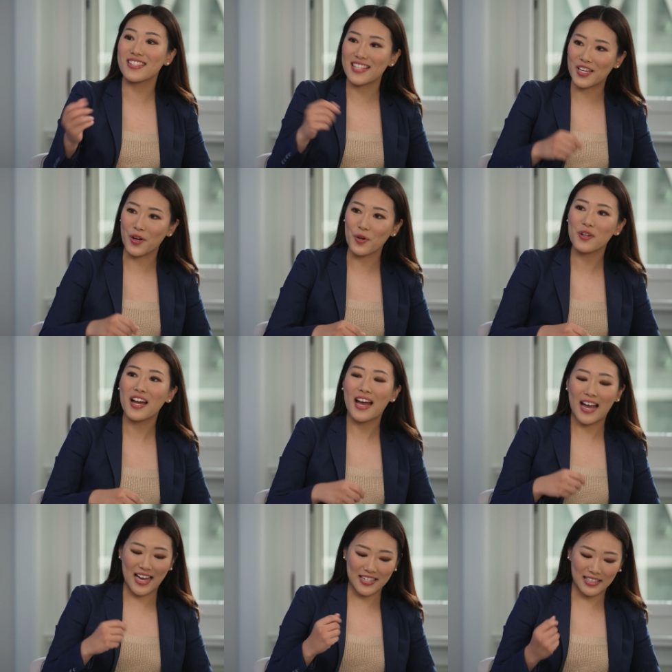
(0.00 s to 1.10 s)
CEO
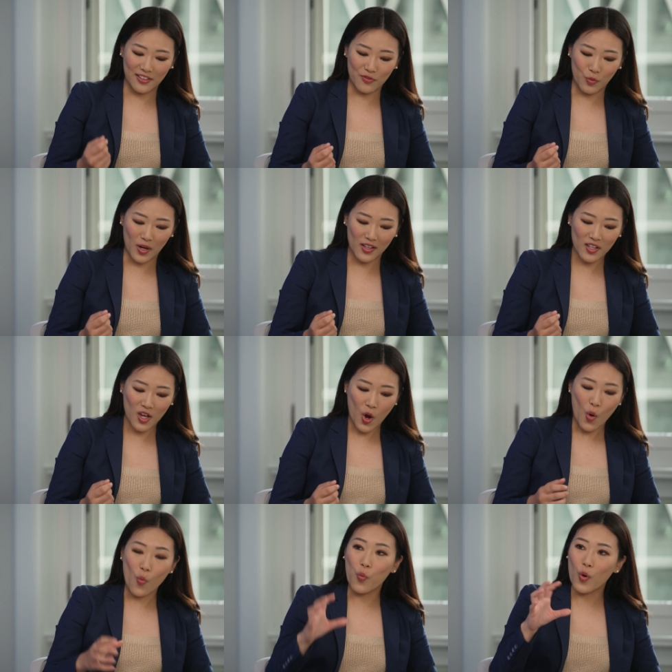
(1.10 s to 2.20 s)
at LiveWell.
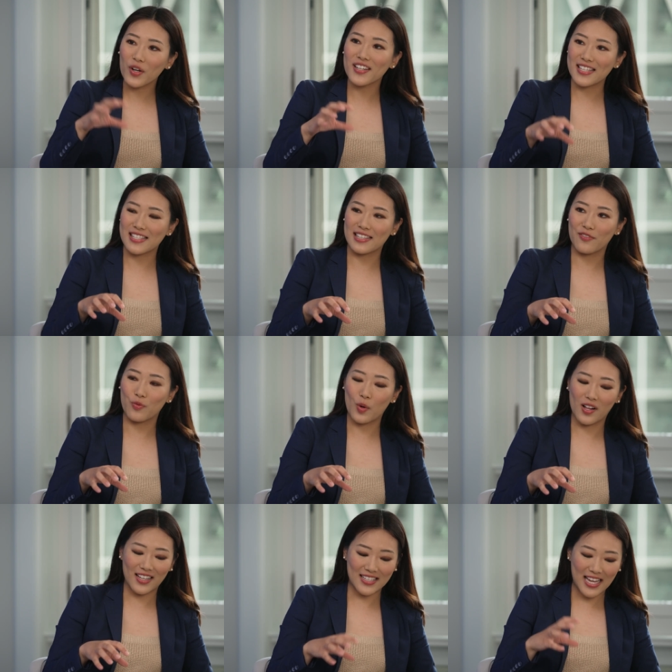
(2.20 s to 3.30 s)
What is
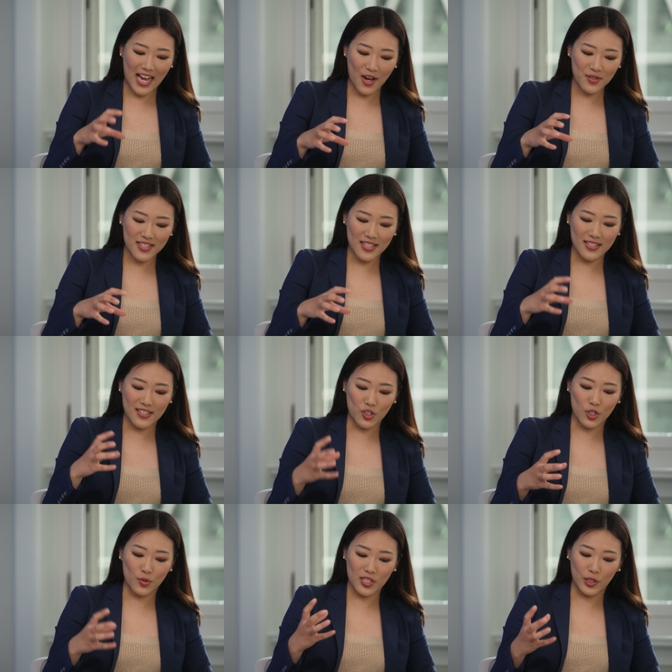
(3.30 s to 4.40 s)
LiveWell and how does this
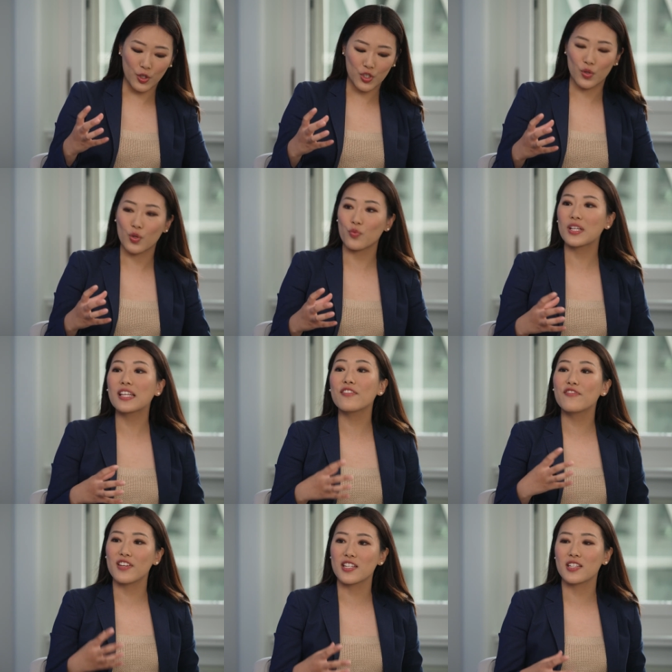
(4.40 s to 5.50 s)
digital solution really
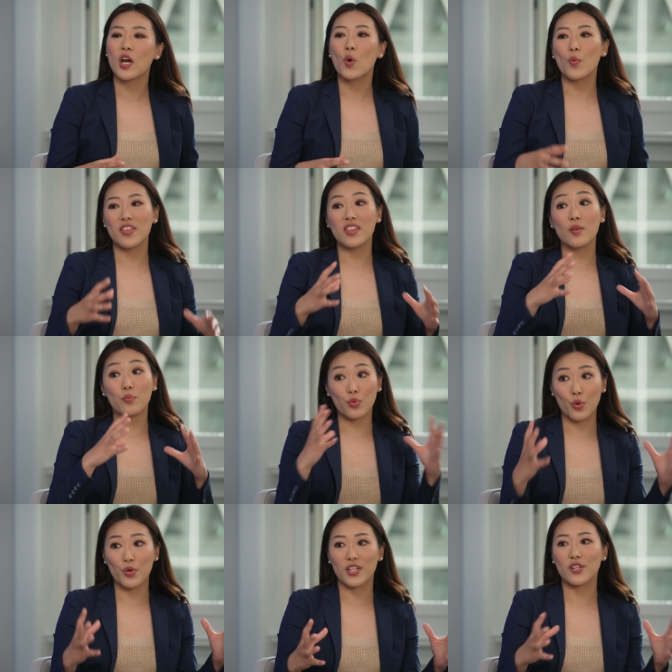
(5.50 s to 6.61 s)
fit within the
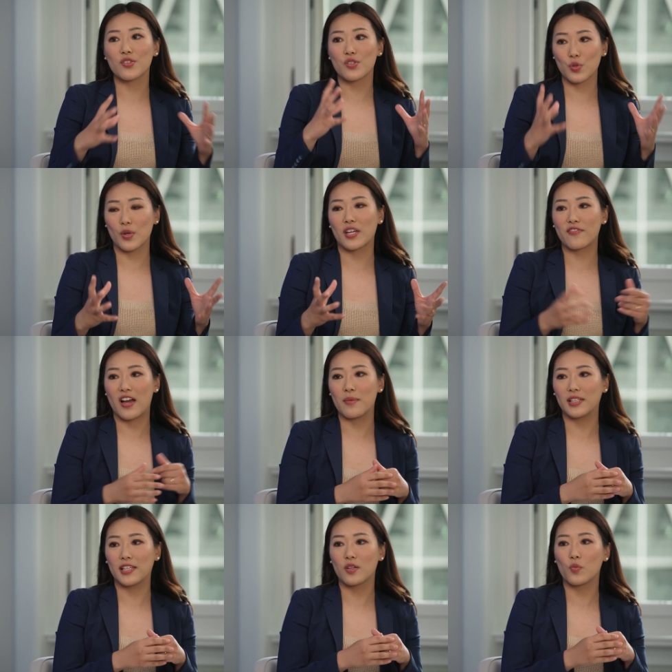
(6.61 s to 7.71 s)
broader Zurich
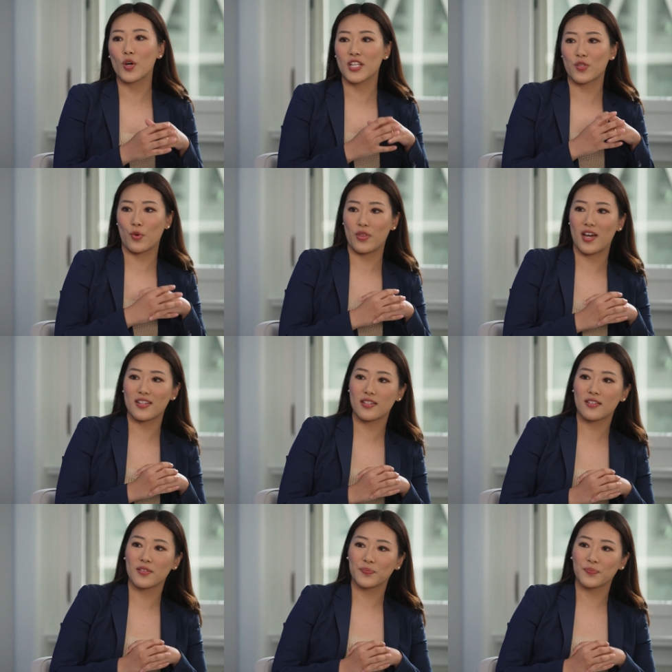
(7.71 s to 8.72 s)
family? Walk us through that.